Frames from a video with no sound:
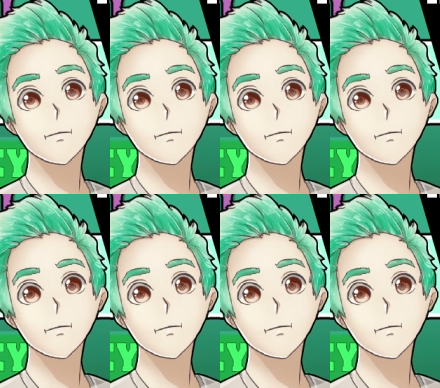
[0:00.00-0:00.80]

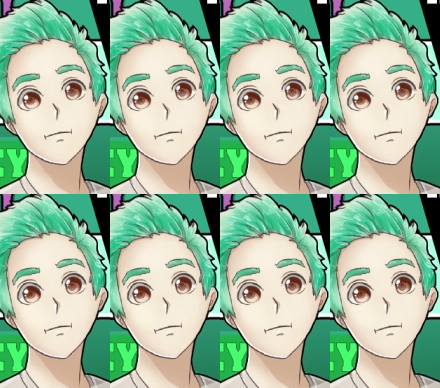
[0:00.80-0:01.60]
conventional loans,
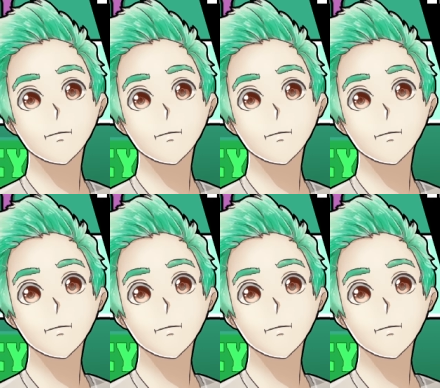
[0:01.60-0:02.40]
and VA
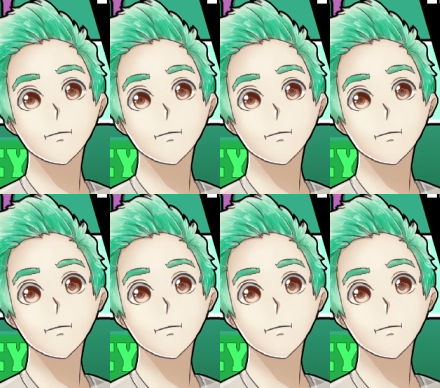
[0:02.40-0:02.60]
loans.